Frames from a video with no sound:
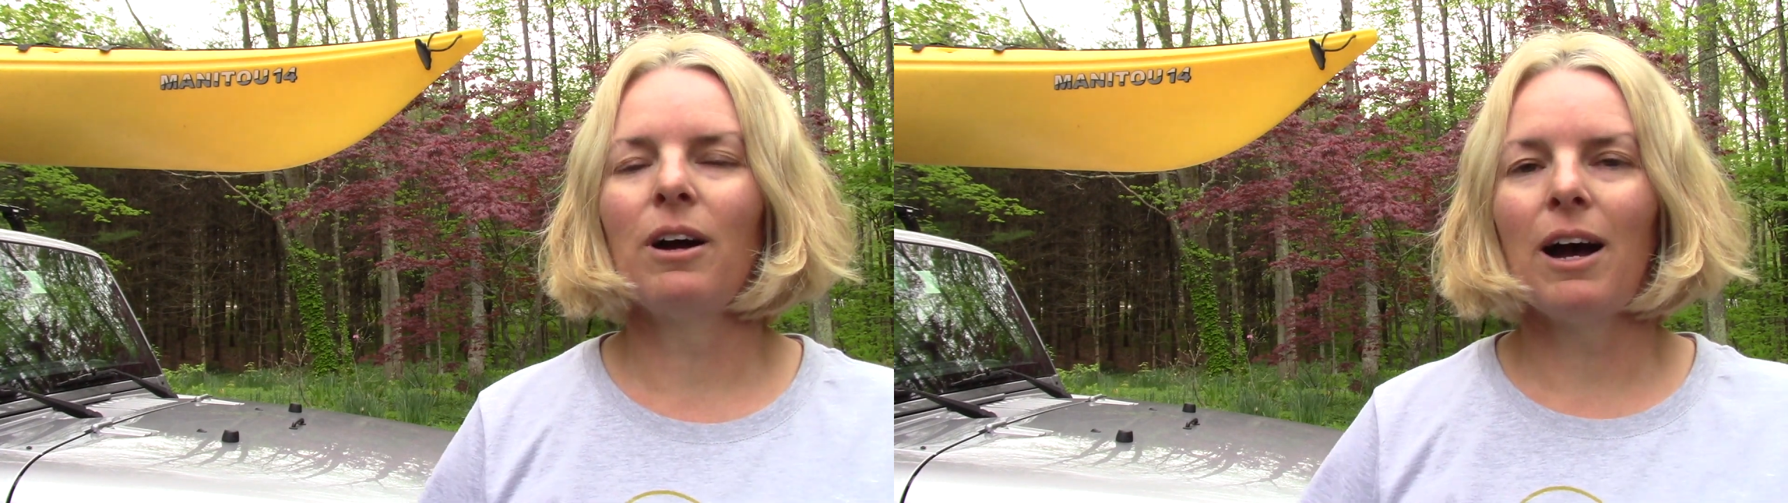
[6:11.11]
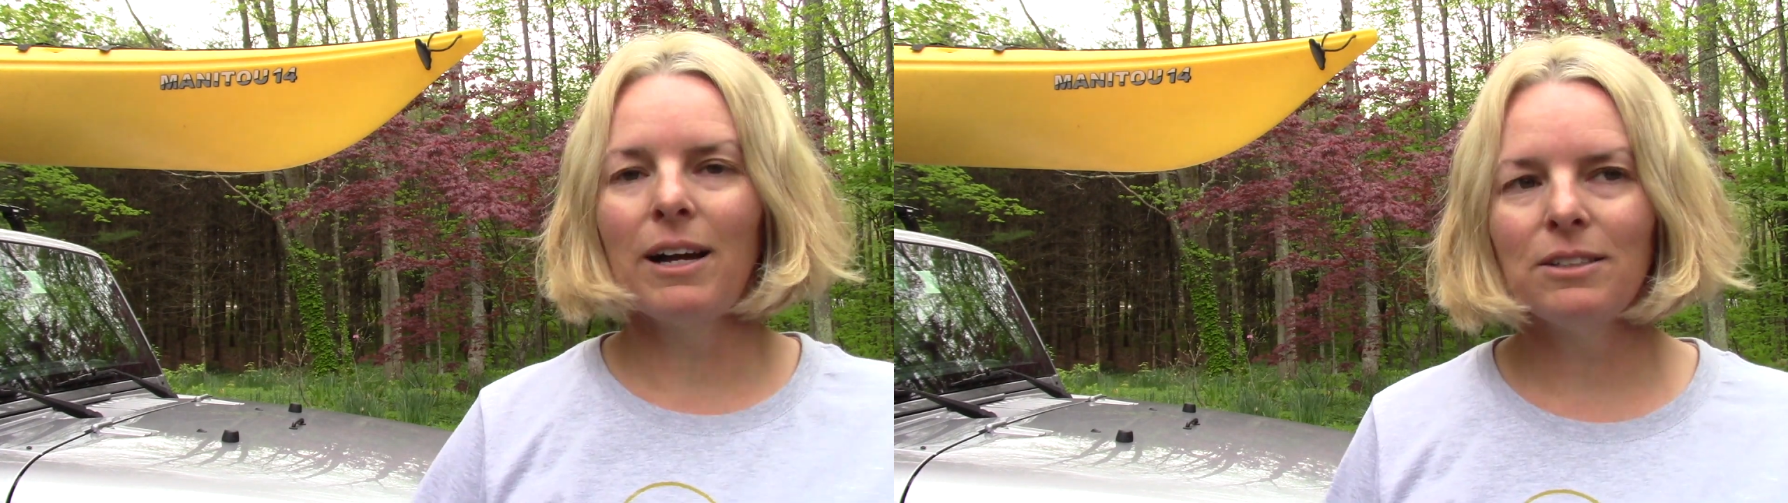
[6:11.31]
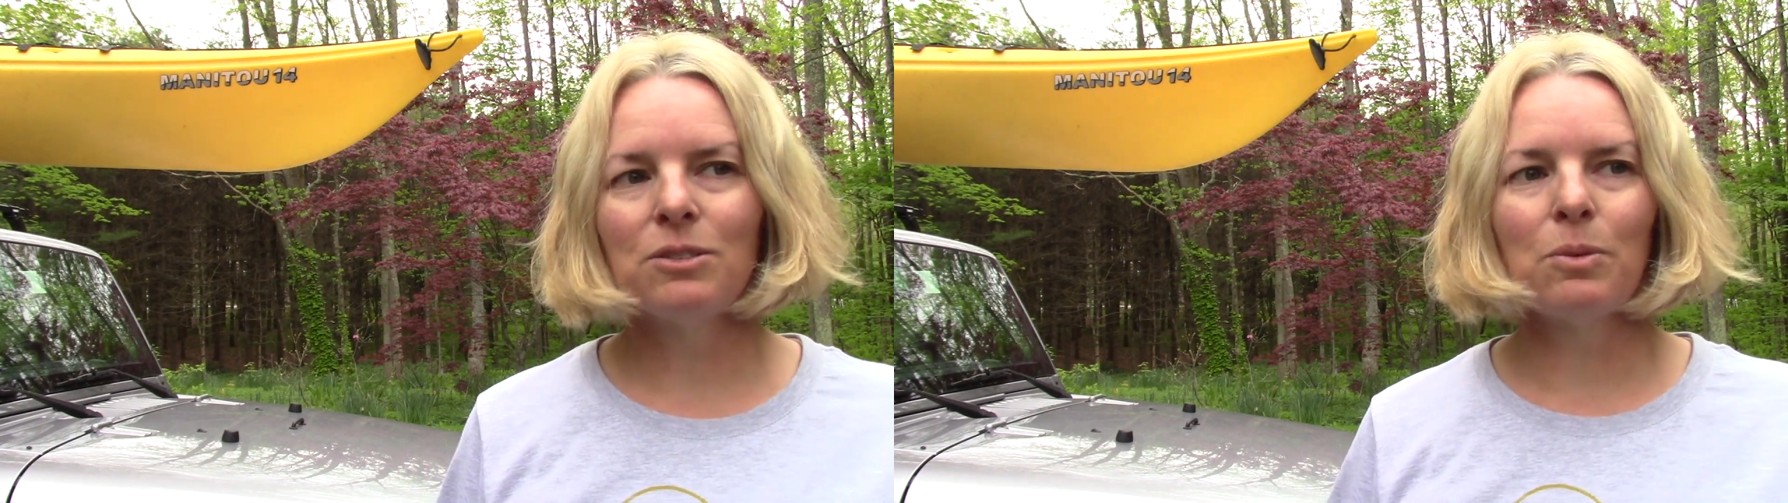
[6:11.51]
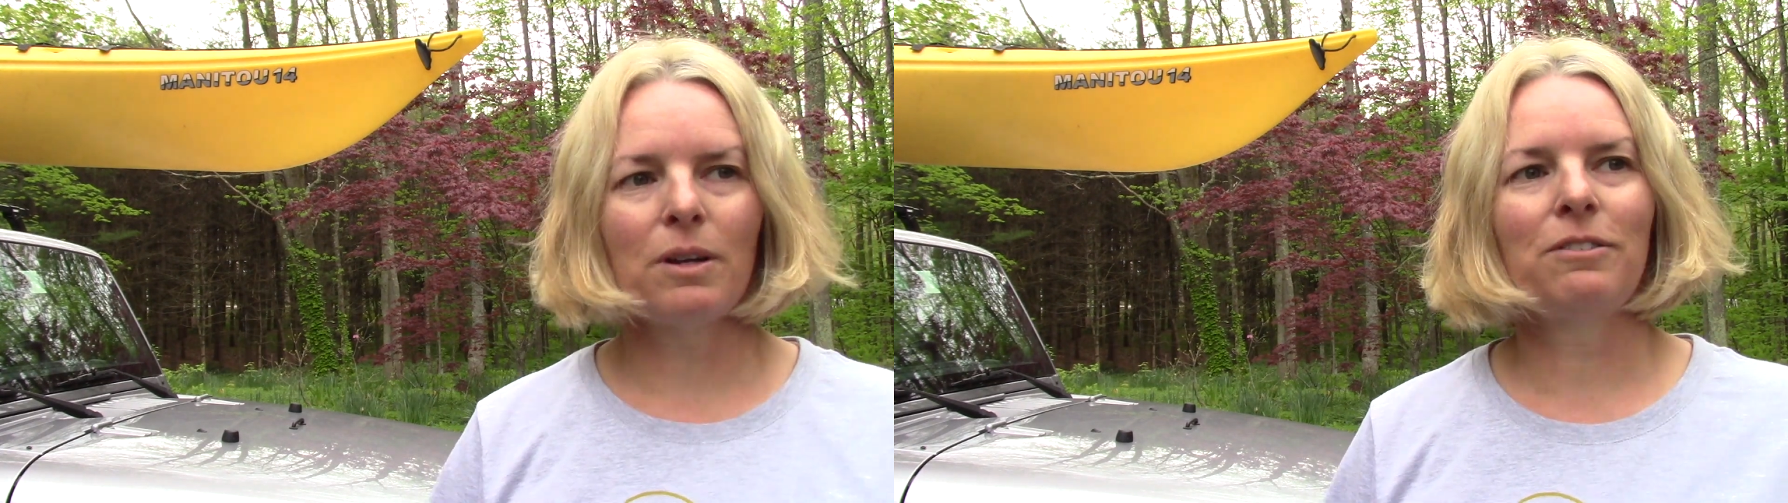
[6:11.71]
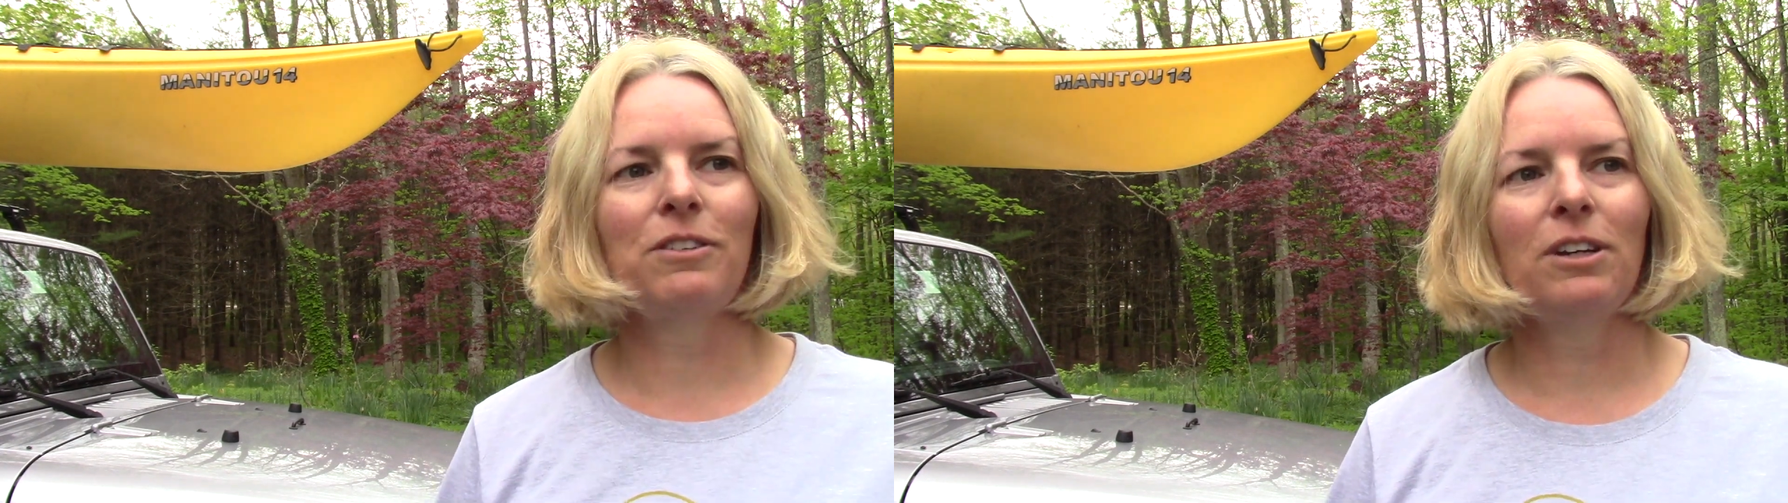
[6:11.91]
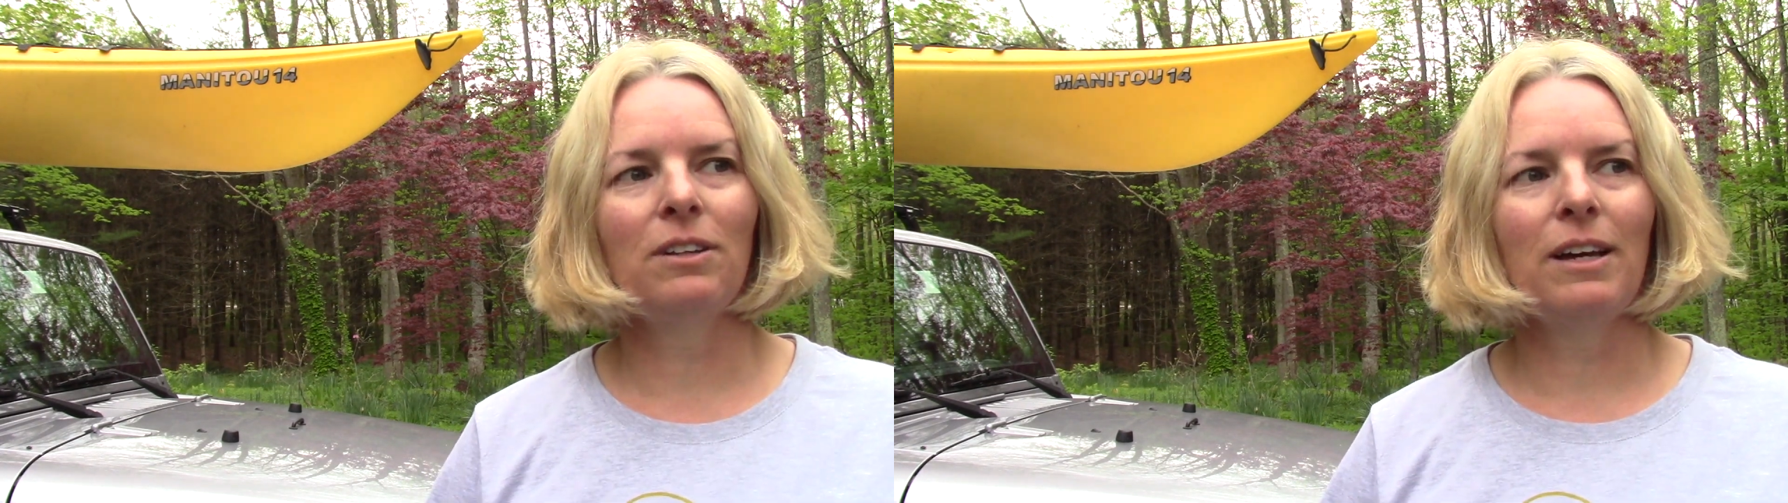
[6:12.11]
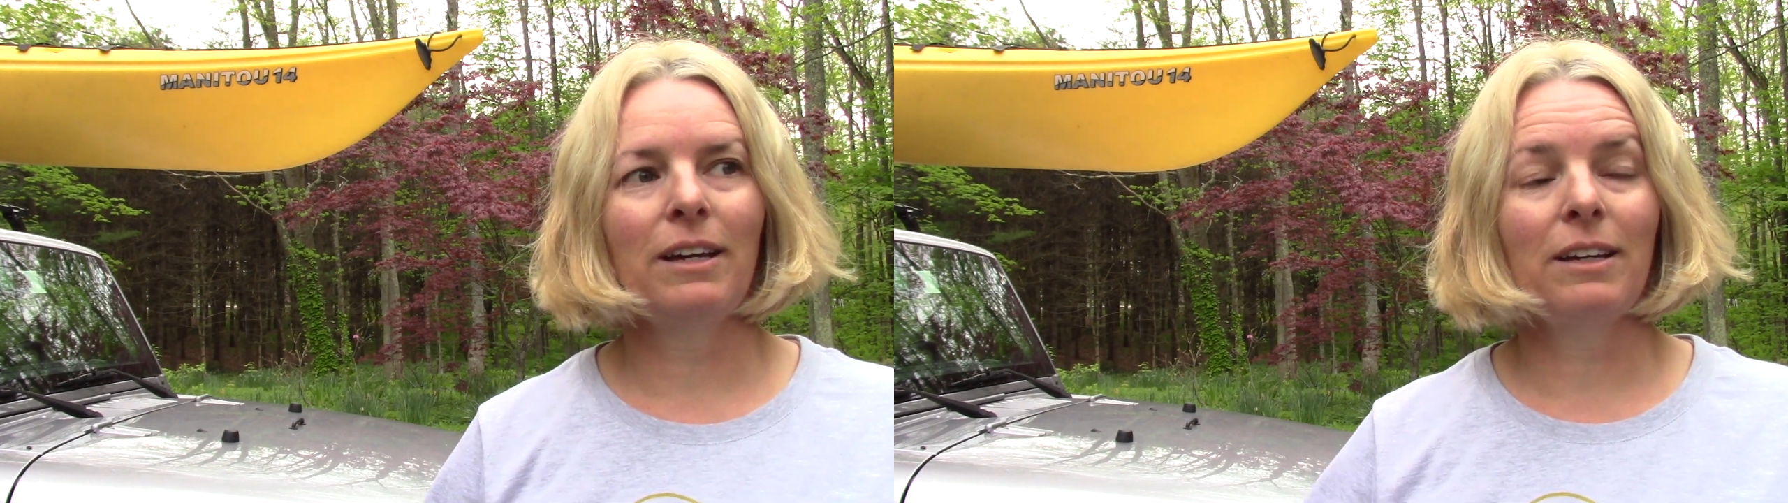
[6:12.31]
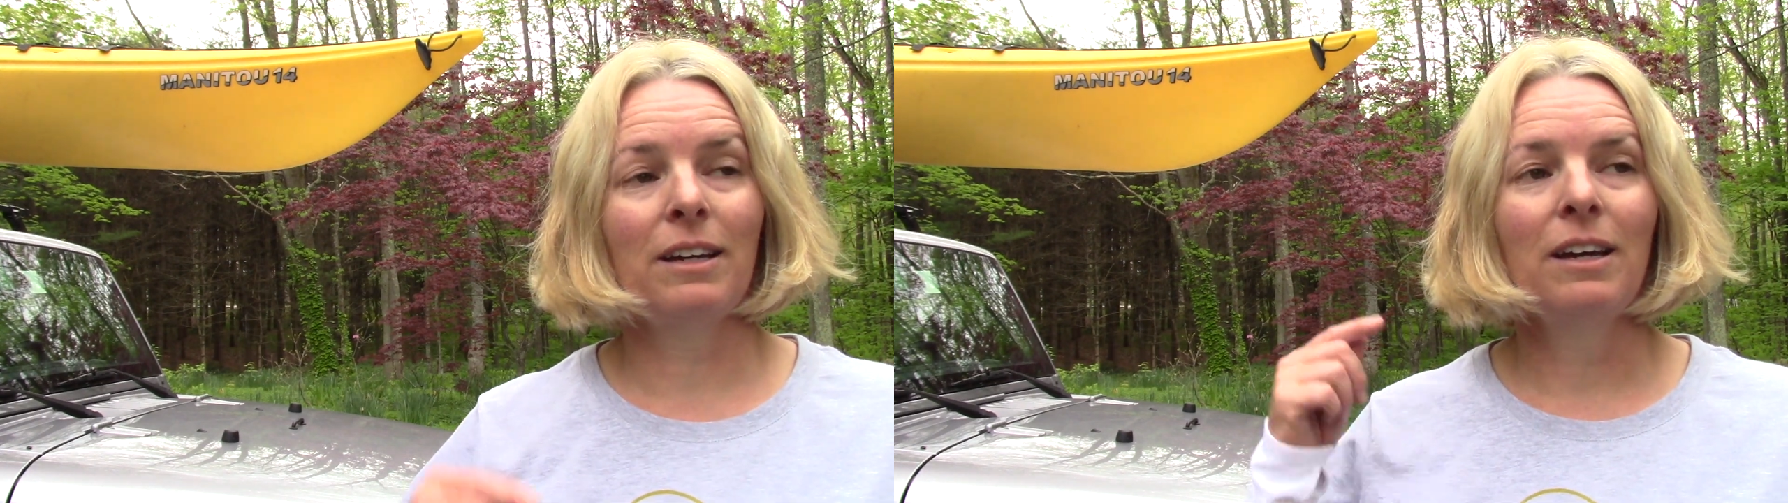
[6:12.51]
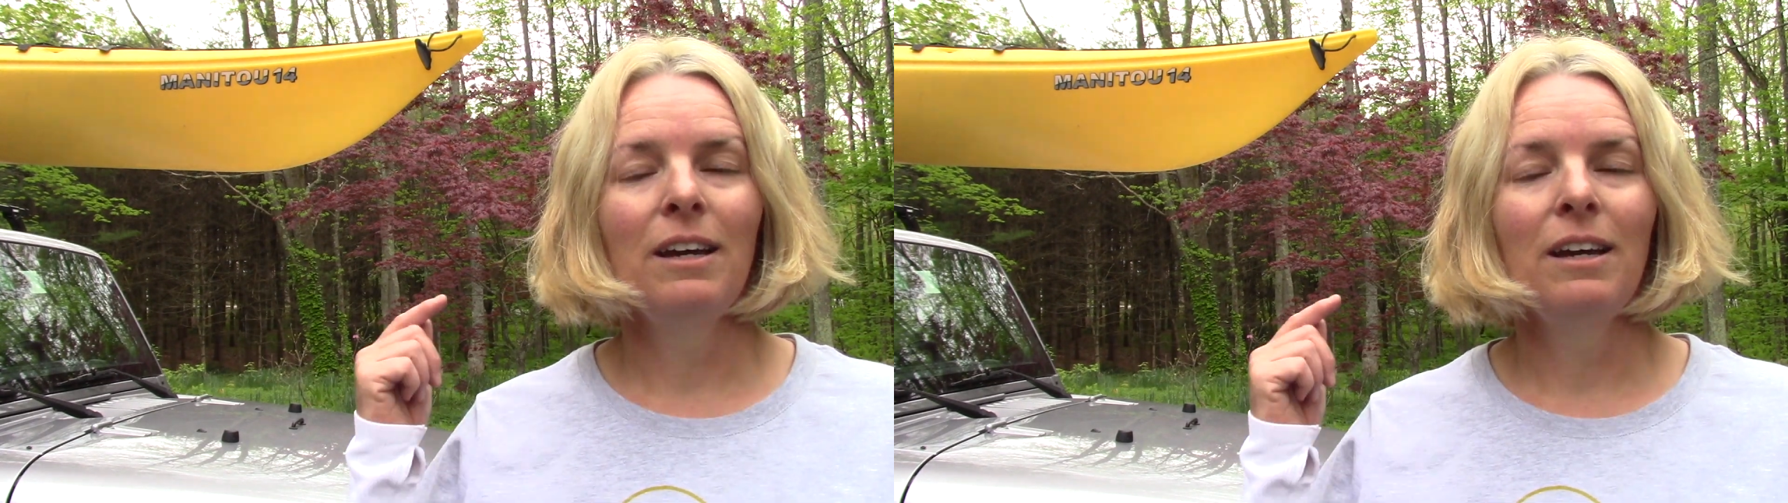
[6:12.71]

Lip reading: I just want to feel like